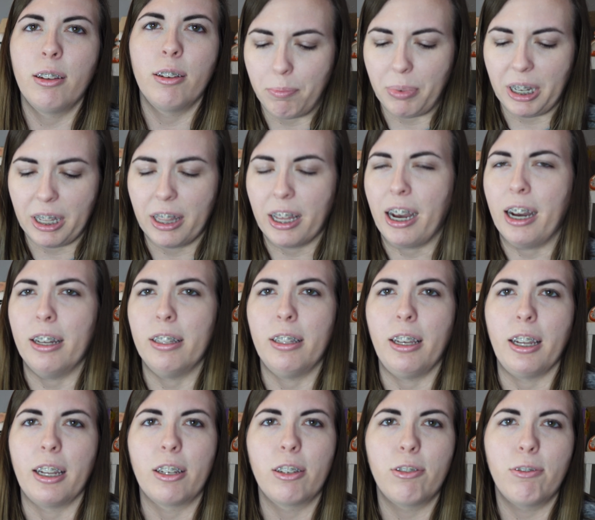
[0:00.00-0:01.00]
be that
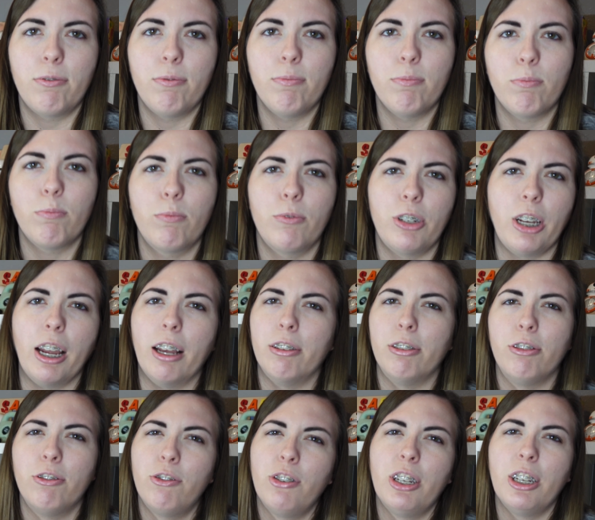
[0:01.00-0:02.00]
like
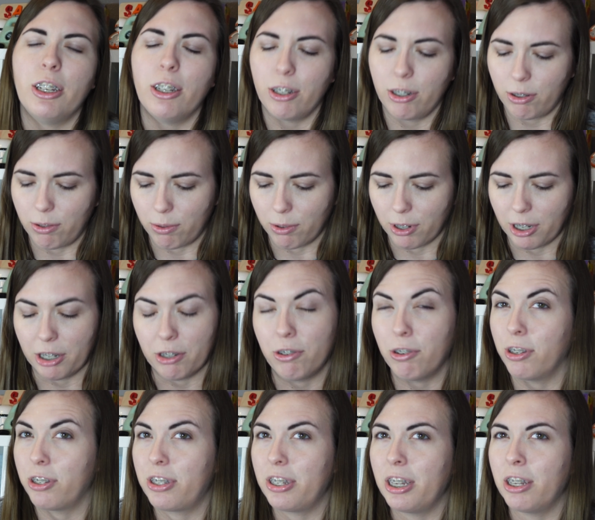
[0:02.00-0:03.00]
challenging or
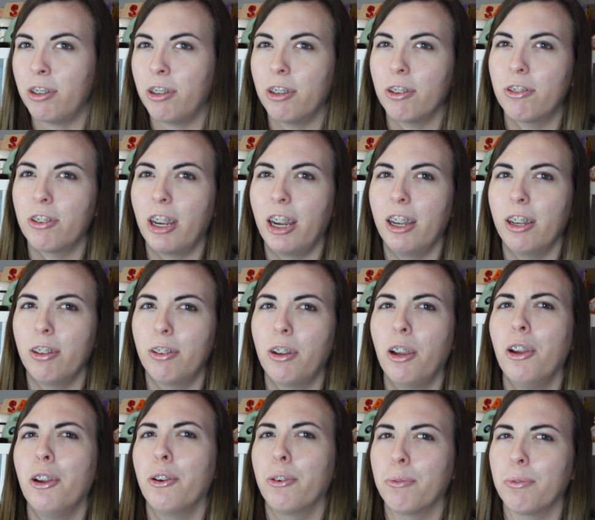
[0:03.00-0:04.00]
interesting to your child
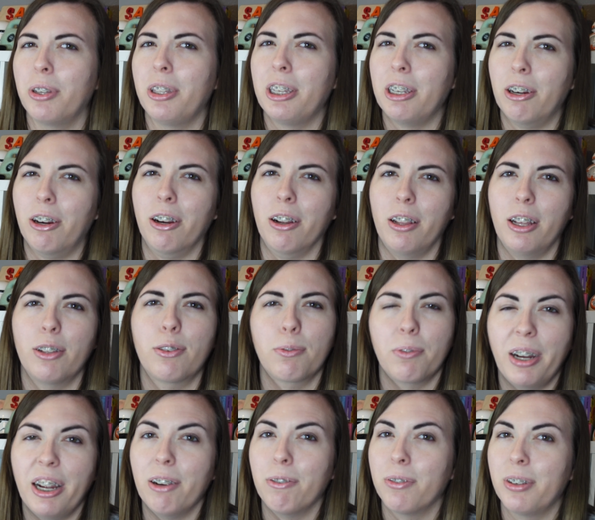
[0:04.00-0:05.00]
really are. That's
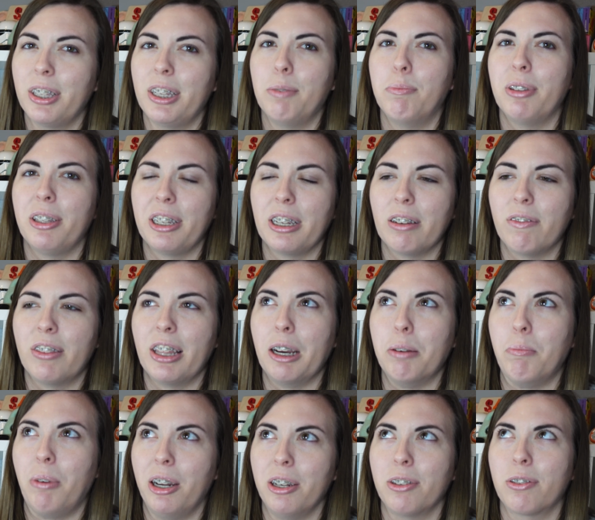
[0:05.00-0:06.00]
why I really believe
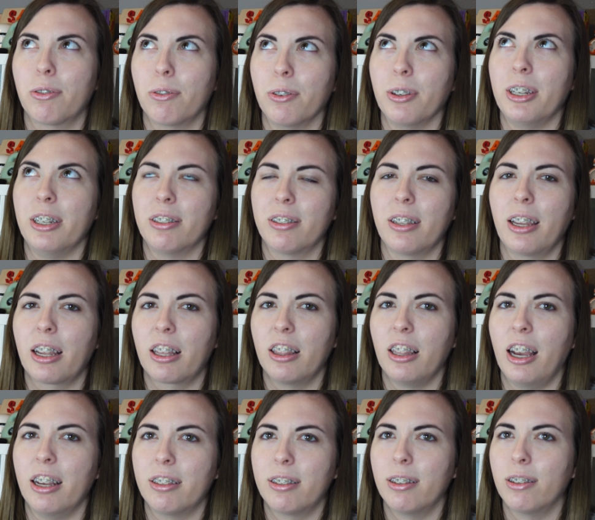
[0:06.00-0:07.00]
that Montessori is like
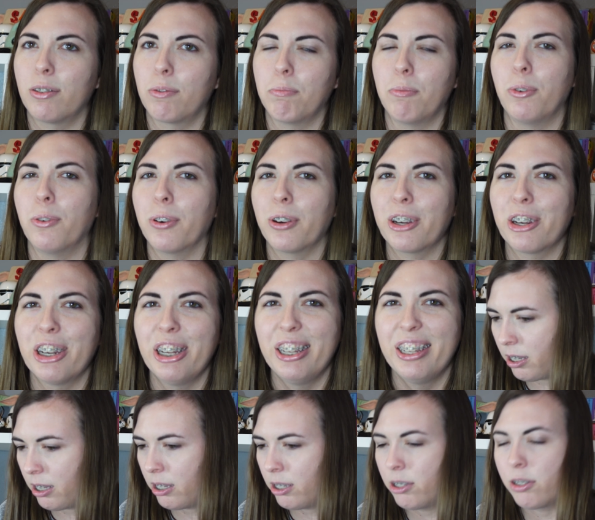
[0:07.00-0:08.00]
less is more.
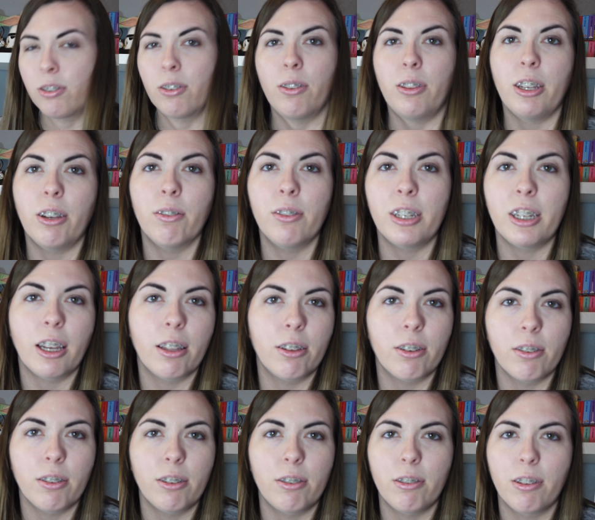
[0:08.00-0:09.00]
So the only
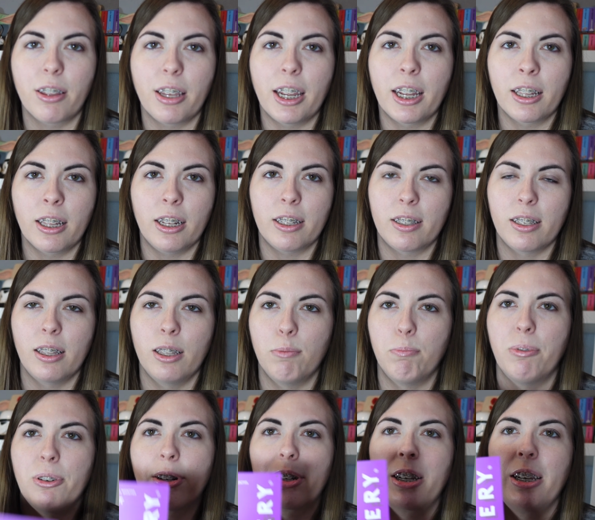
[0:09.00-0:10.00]
other little thing that's in the
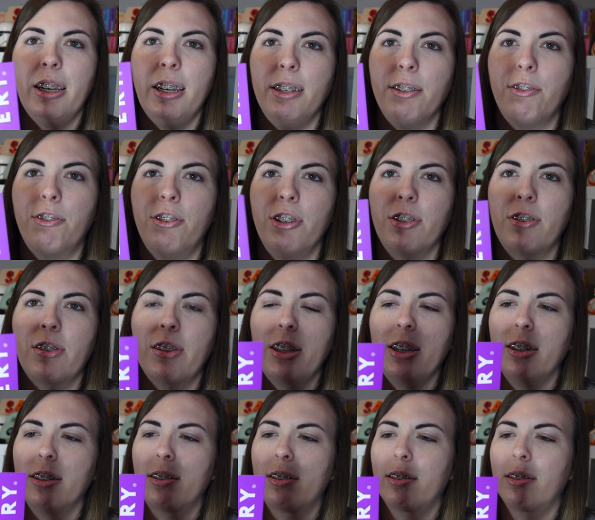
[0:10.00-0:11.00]
book is just
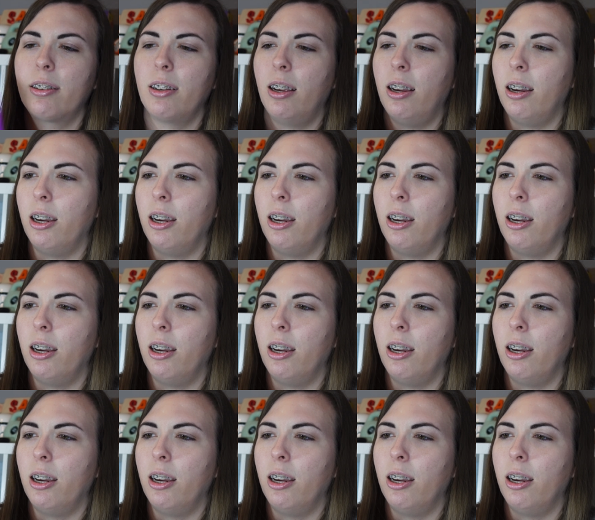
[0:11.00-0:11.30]
this